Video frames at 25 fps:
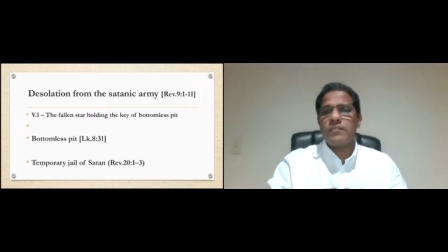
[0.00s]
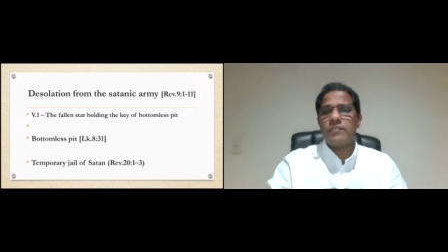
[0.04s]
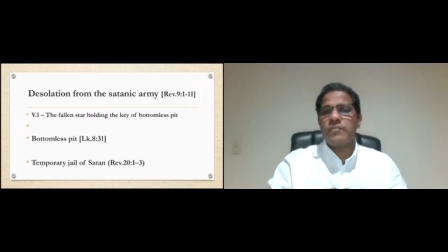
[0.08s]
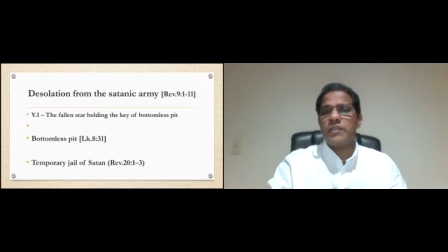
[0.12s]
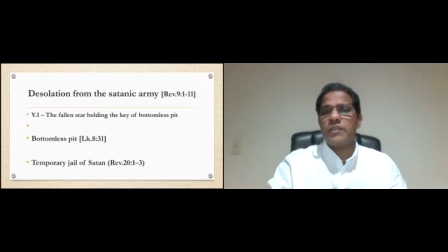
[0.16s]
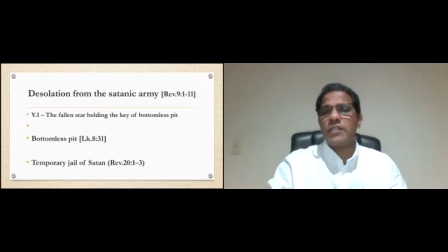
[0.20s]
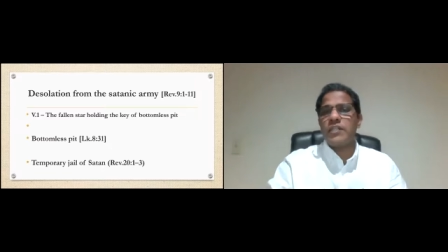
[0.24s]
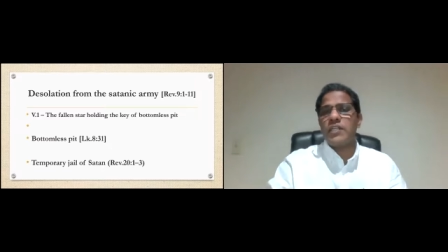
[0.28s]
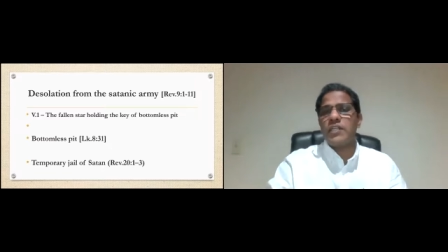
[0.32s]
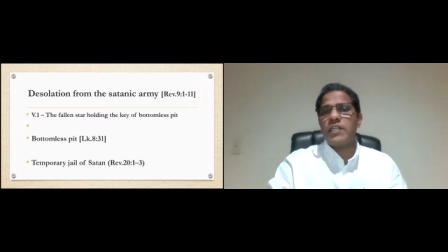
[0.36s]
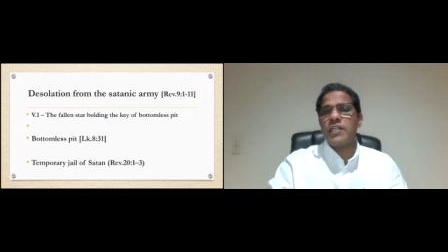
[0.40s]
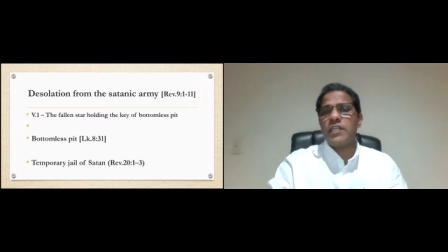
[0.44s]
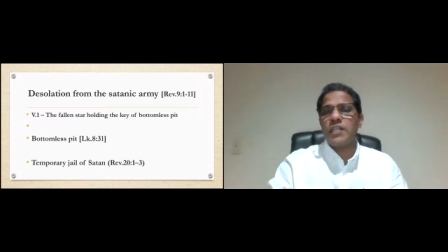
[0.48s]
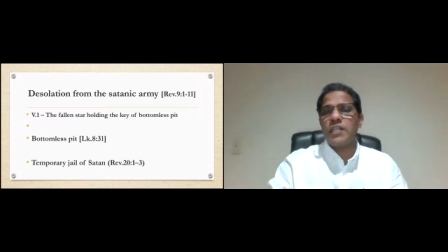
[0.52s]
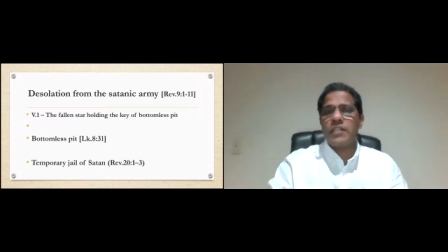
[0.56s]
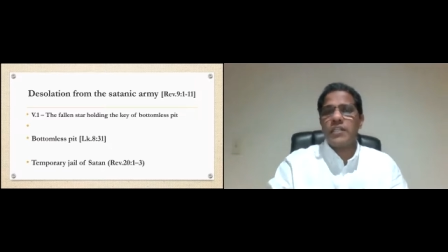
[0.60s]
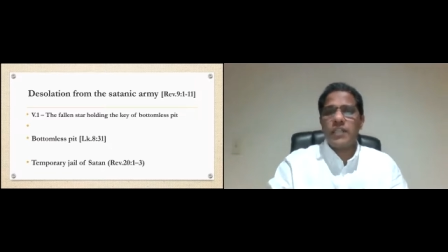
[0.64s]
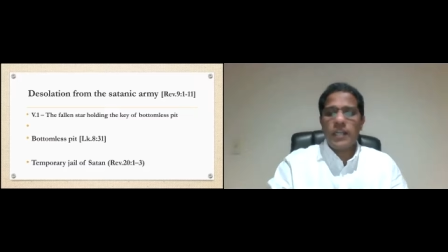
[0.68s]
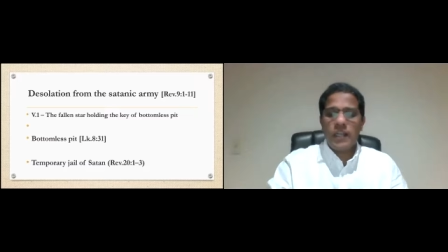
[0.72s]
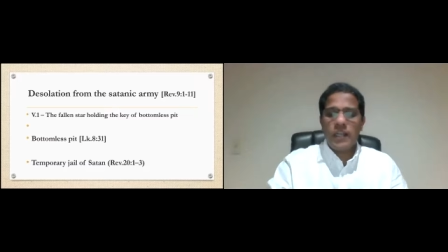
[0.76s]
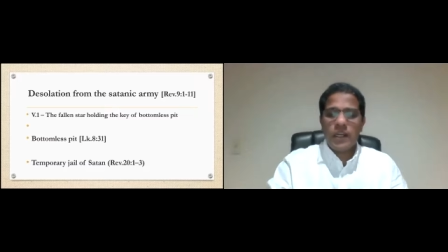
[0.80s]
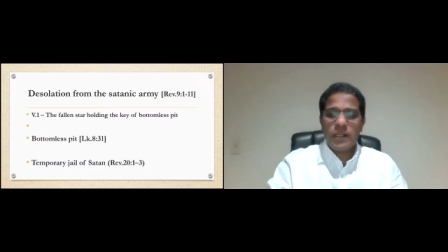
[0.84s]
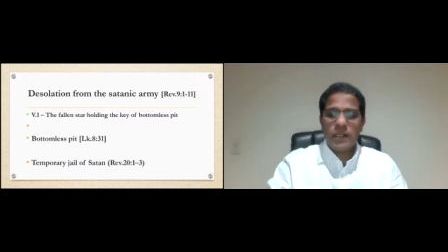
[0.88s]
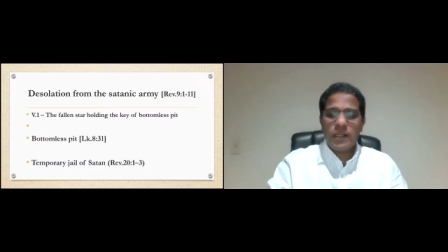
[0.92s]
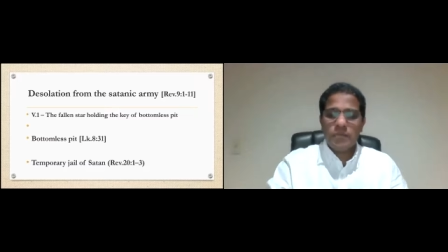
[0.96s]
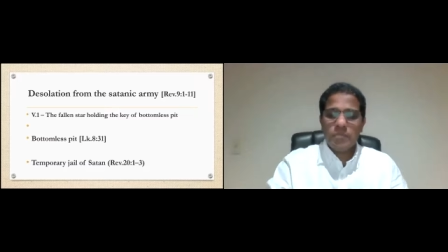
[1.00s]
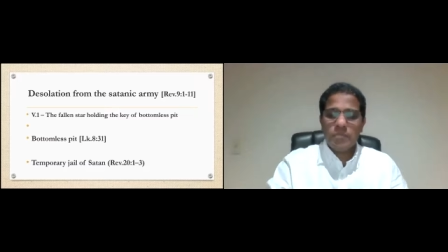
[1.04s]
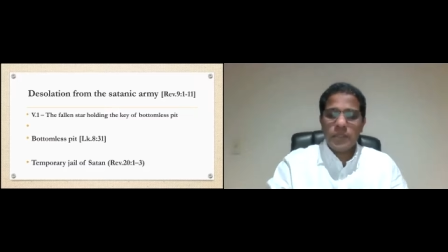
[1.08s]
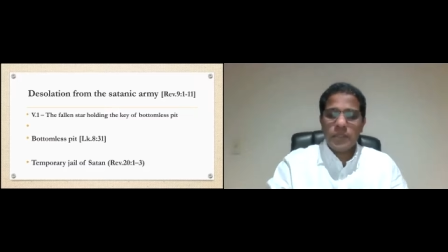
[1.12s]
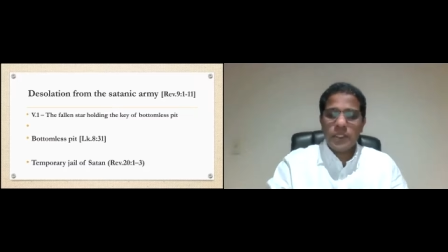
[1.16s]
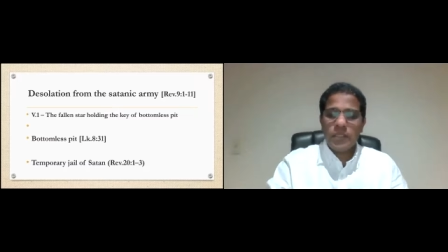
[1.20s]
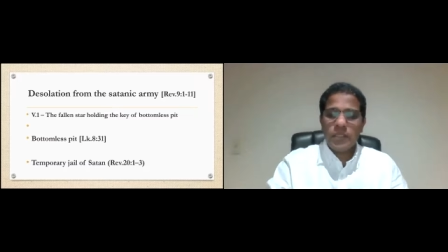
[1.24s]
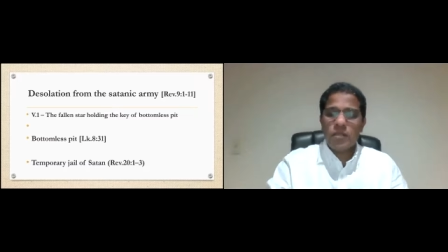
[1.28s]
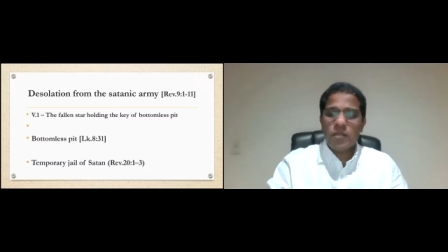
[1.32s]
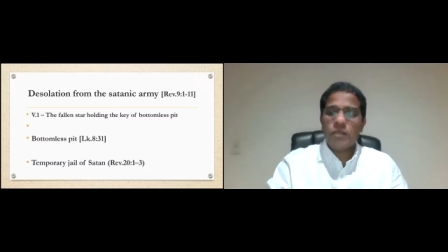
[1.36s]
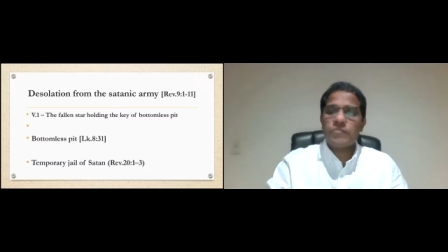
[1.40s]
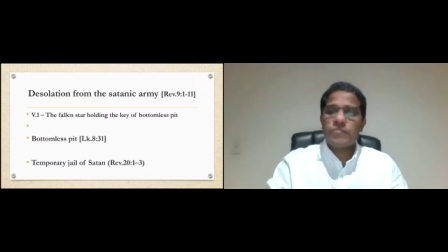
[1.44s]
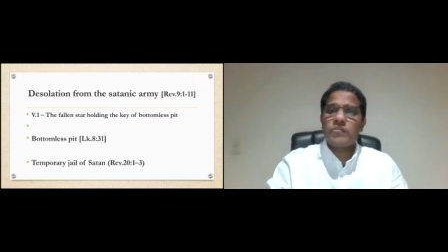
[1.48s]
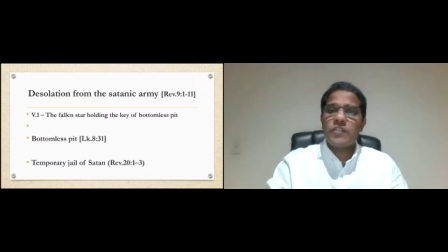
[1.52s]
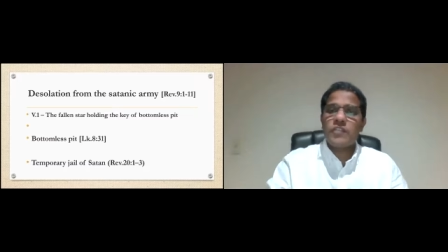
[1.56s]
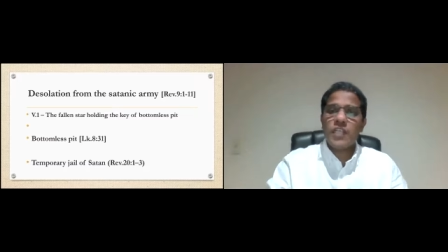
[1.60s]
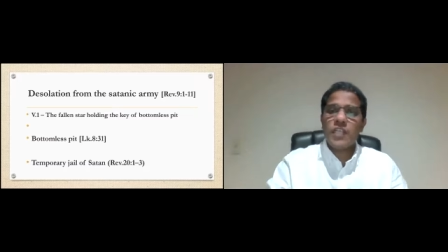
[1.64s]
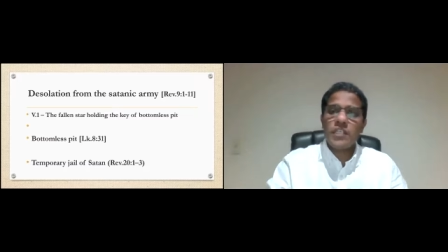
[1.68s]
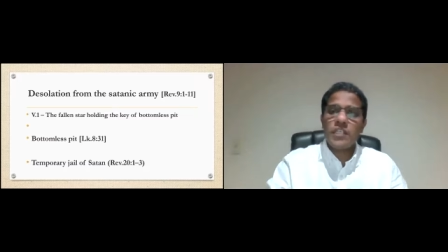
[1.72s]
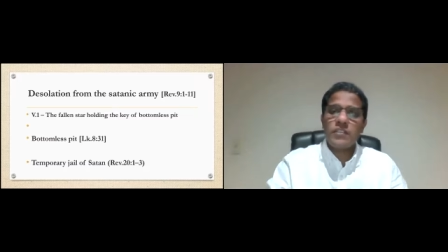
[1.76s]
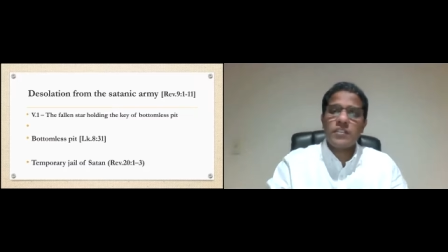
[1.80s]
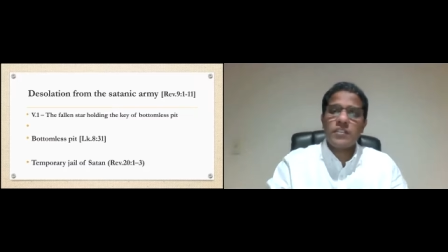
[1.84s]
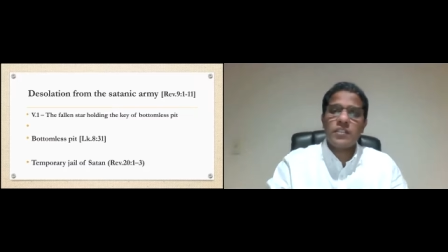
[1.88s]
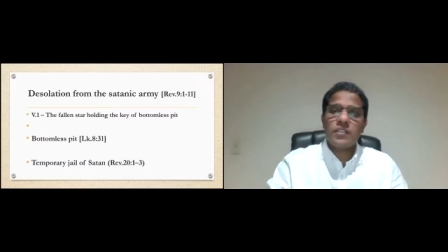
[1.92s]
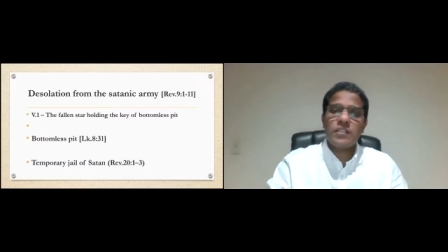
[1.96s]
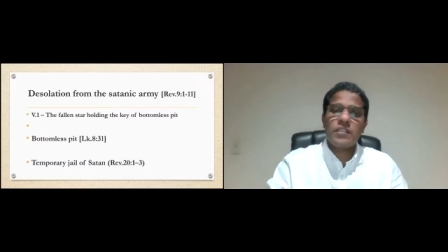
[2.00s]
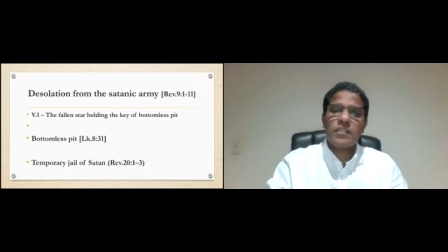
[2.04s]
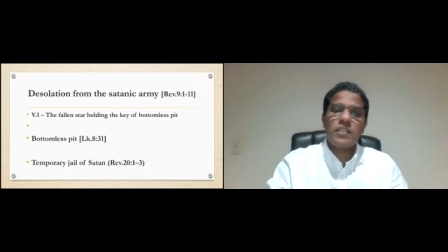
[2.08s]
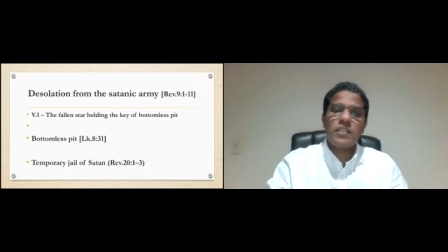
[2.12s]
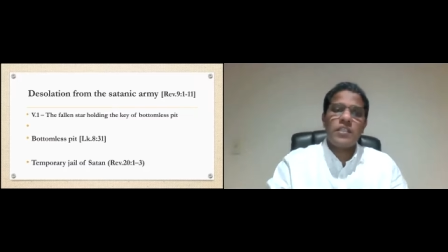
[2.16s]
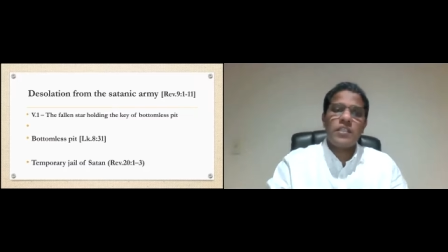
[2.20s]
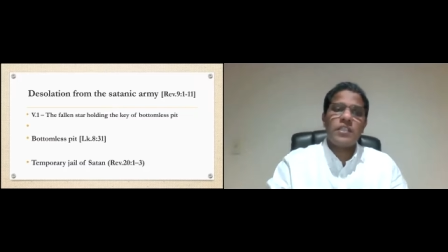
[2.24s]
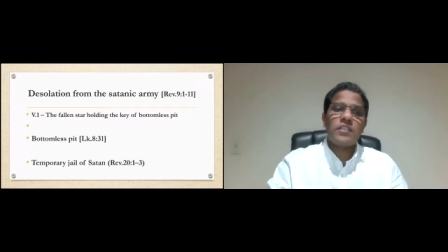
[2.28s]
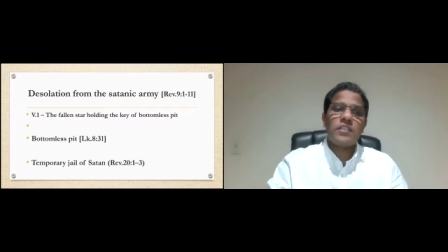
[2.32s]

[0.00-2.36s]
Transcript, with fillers: we read an army of Satan